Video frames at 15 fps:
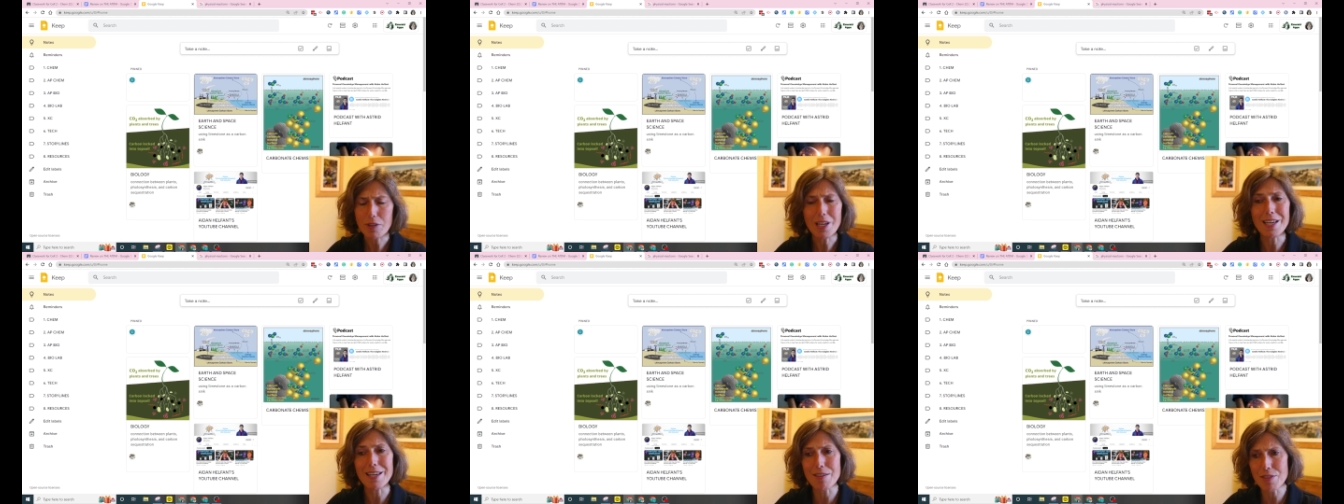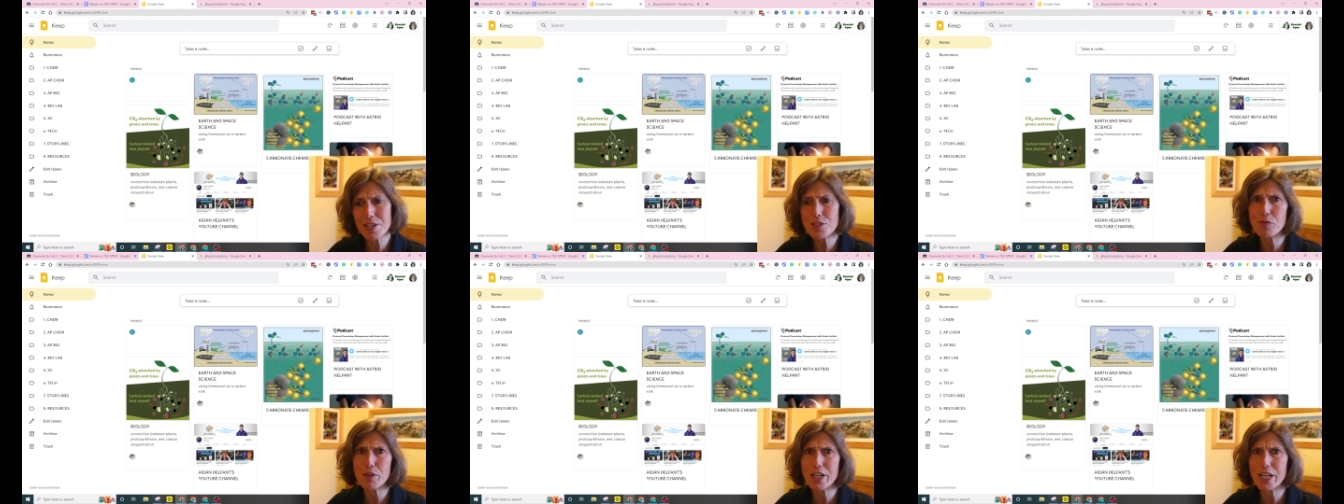In
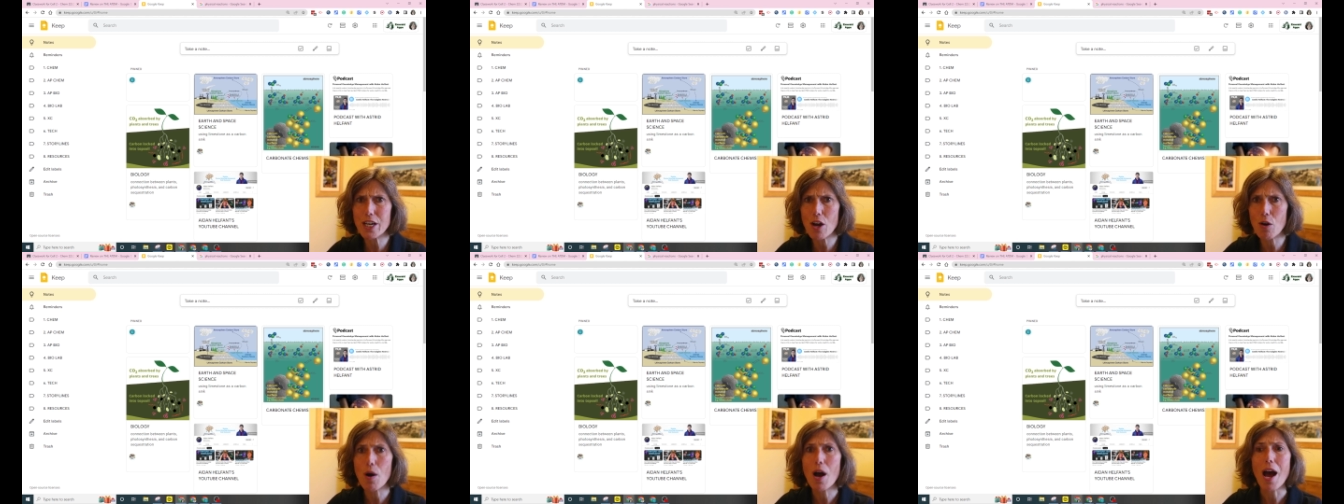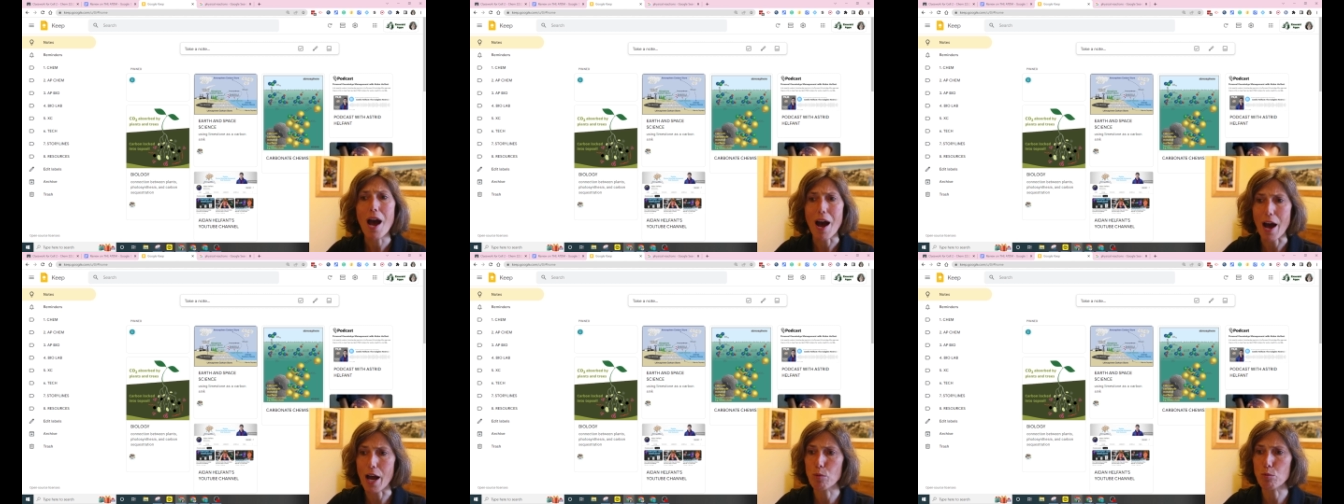this video,
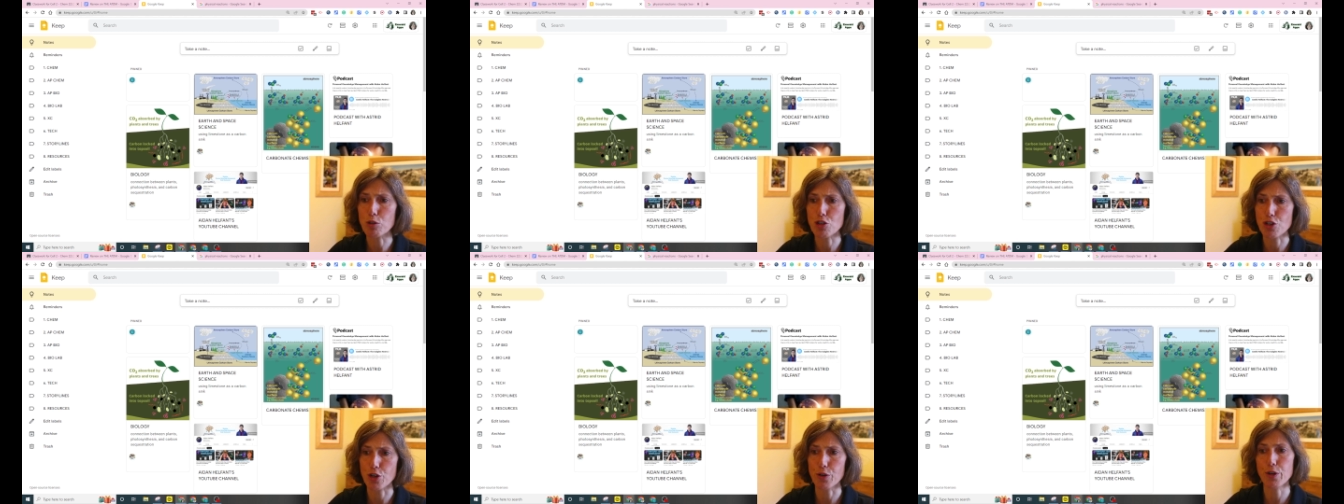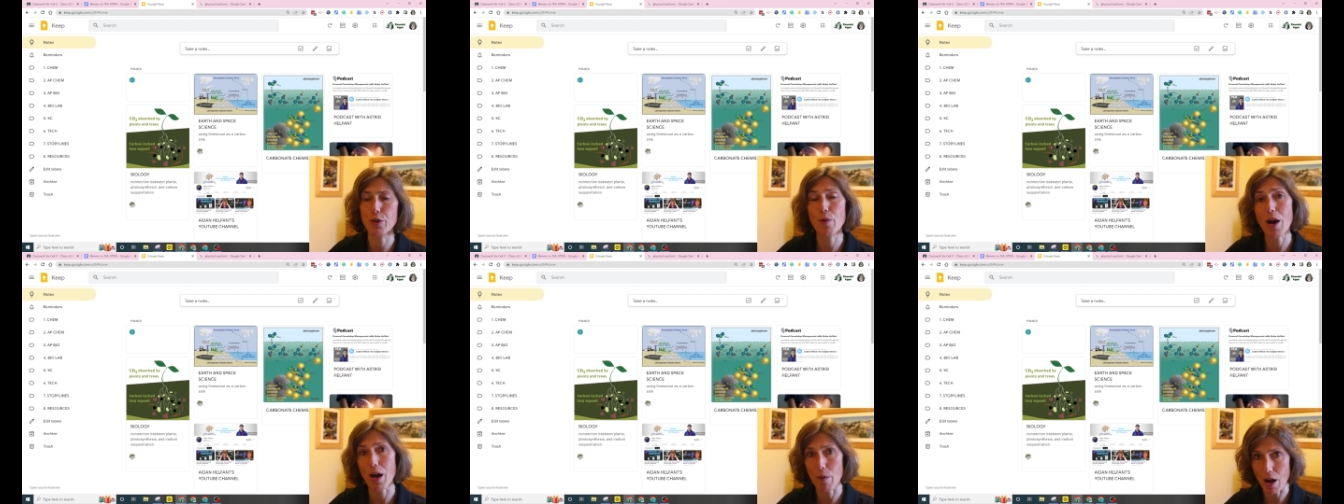I will show you
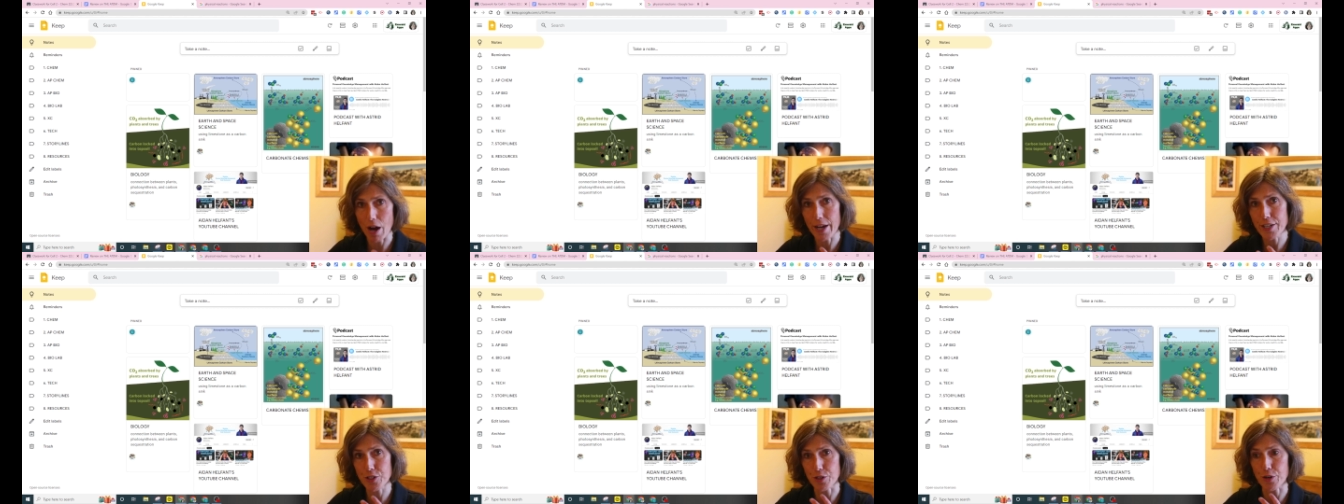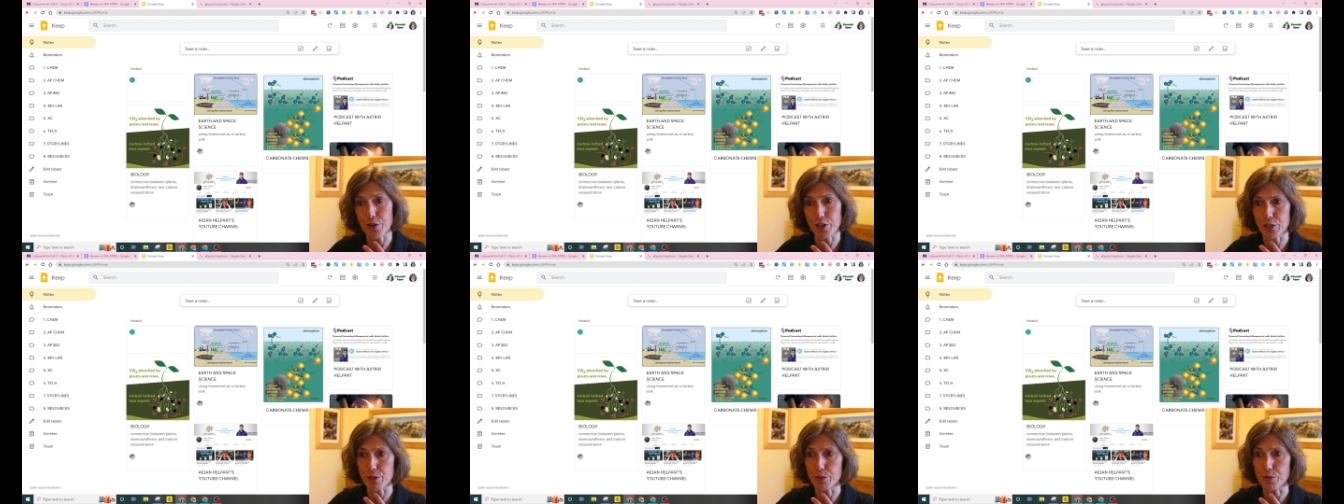how I
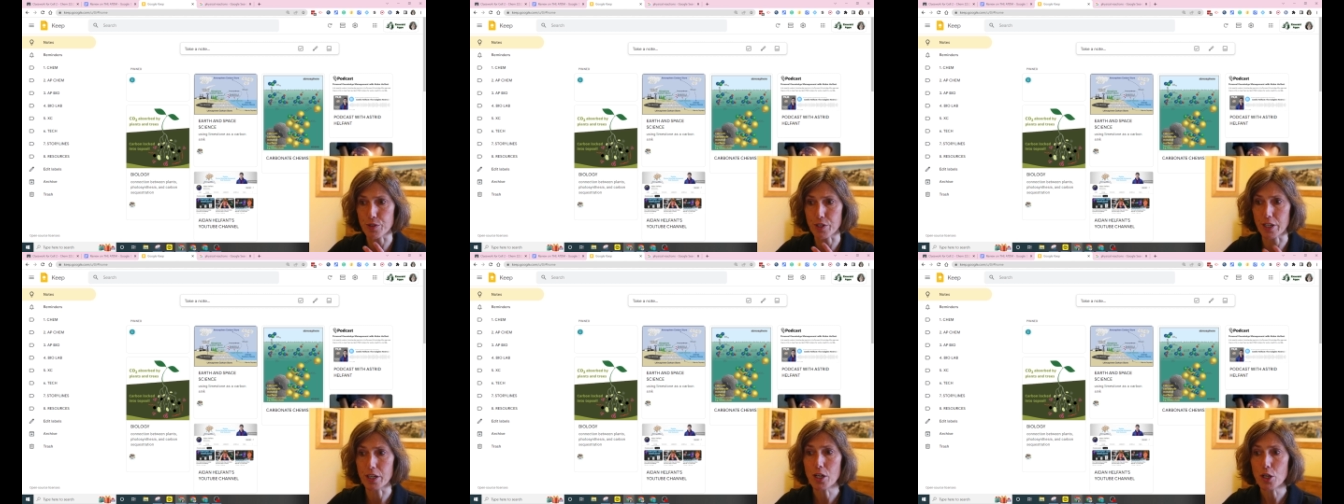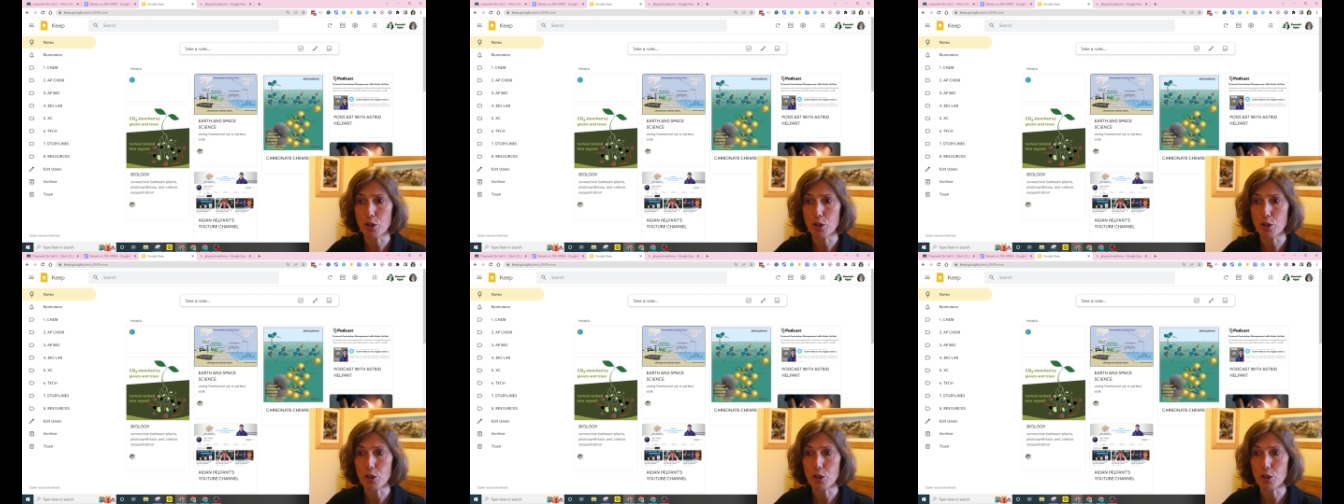started using